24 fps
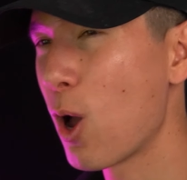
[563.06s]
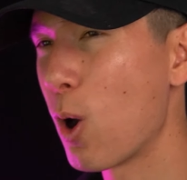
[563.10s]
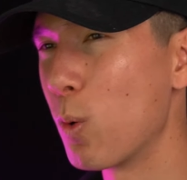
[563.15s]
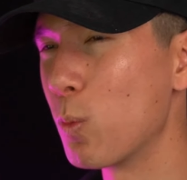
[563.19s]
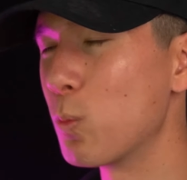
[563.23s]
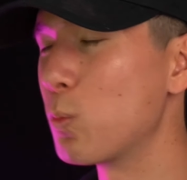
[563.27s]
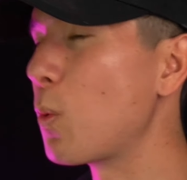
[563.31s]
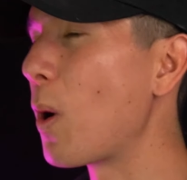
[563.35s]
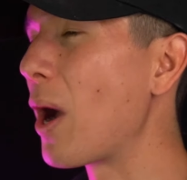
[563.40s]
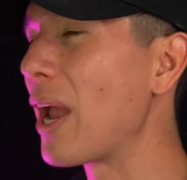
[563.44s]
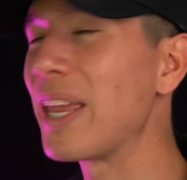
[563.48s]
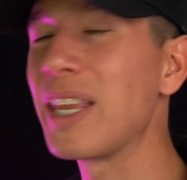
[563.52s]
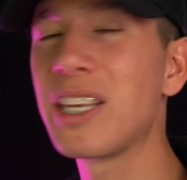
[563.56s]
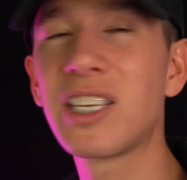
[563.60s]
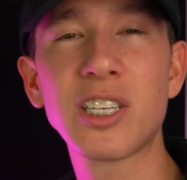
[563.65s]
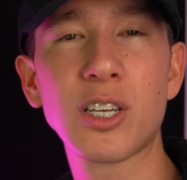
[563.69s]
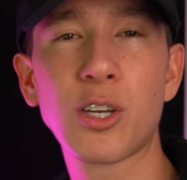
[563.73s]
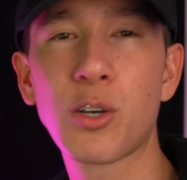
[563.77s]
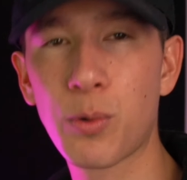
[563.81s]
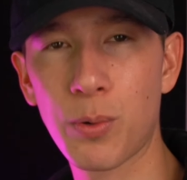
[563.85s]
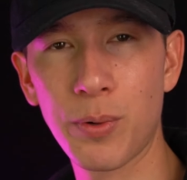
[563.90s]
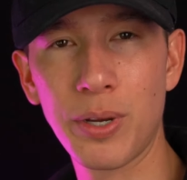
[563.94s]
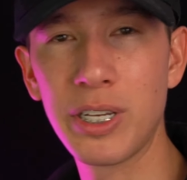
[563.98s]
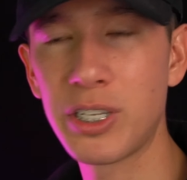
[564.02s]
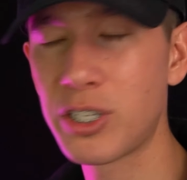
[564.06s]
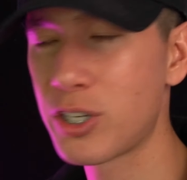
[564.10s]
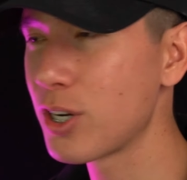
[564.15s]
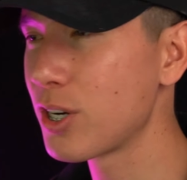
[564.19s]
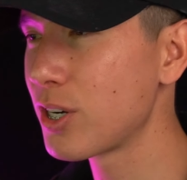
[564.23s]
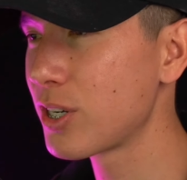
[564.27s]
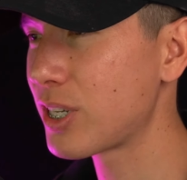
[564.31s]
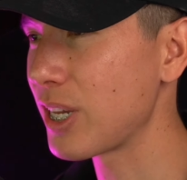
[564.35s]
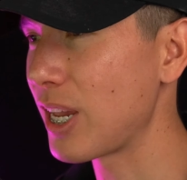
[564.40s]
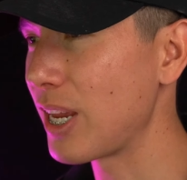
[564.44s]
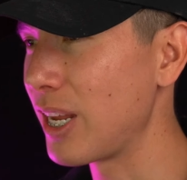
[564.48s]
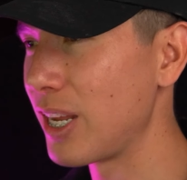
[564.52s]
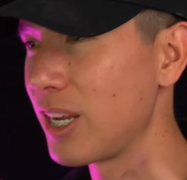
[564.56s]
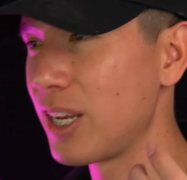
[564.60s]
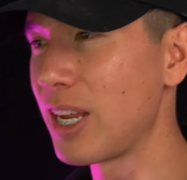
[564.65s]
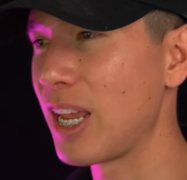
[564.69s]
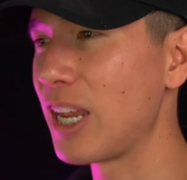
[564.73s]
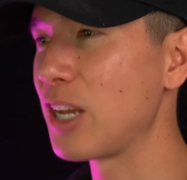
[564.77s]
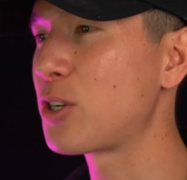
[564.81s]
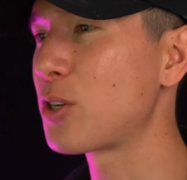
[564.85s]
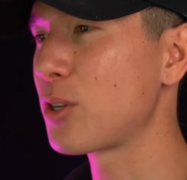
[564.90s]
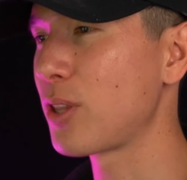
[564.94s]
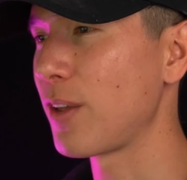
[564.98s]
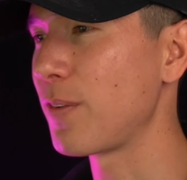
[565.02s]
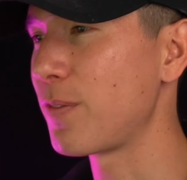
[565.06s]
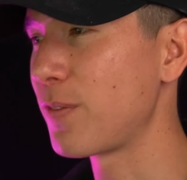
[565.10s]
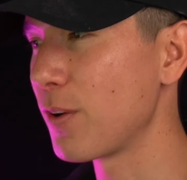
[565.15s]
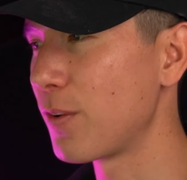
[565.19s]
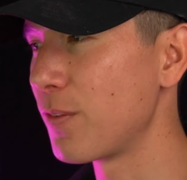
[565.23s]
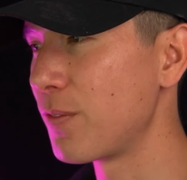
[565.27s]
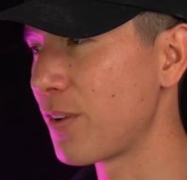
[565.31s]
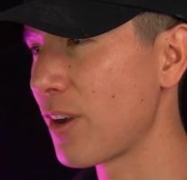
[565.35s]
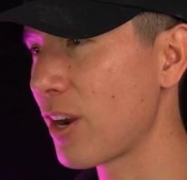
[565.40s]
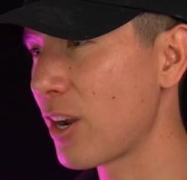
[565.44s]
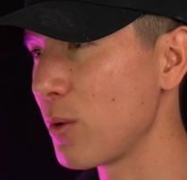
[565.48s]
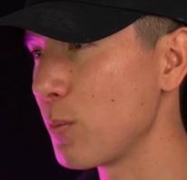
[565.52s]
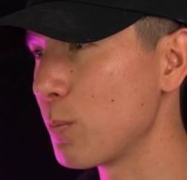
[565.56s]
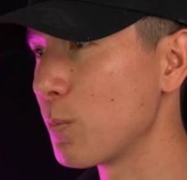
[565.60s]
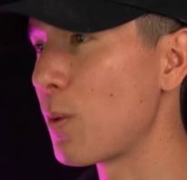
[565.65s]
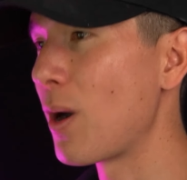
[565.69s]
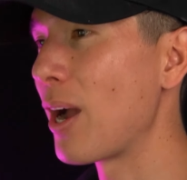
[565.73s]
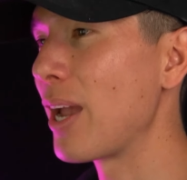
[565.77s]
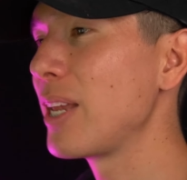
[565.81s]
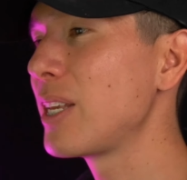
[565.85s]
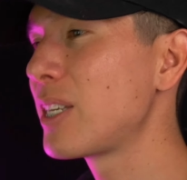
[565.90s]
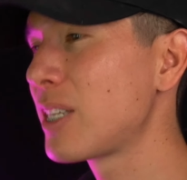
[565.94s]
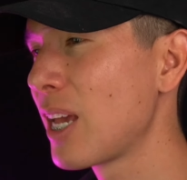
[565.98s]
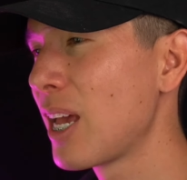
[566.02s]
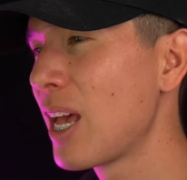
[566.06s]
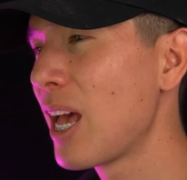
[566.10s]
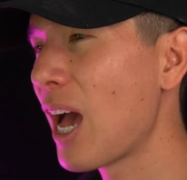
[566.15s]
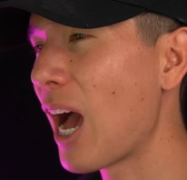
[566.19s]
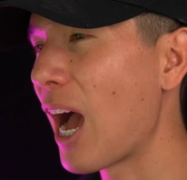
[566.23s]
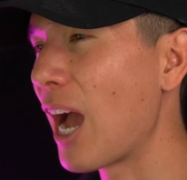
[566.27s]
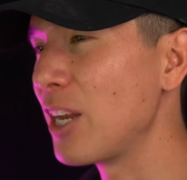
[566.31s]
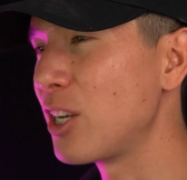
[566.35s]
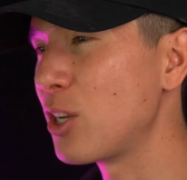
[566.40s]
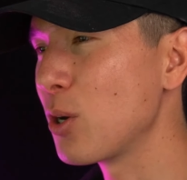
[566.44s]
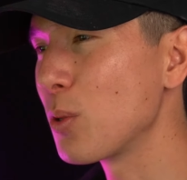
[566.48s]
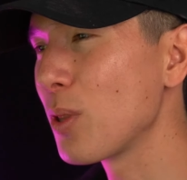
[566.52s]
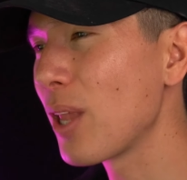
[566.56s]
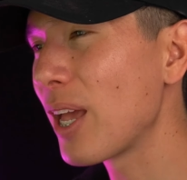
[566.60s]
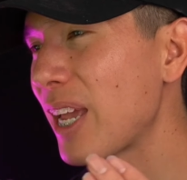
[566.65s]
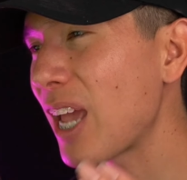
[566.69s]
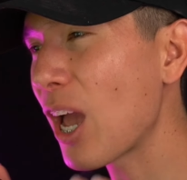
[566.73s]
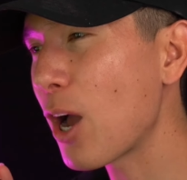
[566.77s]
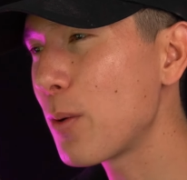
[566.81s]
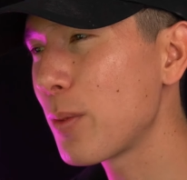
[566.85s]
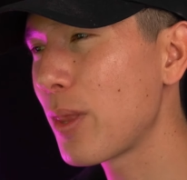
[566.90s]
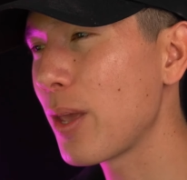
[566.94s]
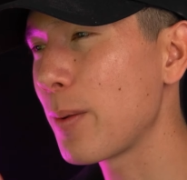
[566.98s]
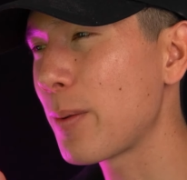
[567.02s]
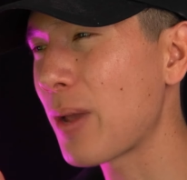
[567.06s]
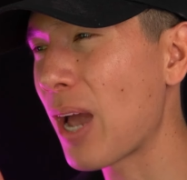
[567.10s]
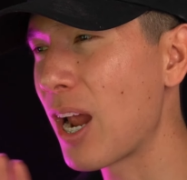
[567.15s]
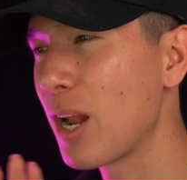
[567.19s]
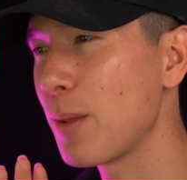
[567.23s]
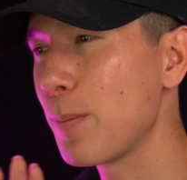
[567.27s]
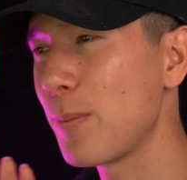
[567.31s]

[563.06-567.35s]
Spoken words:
white creatures and in nature they feel very white, I don't like how they kind of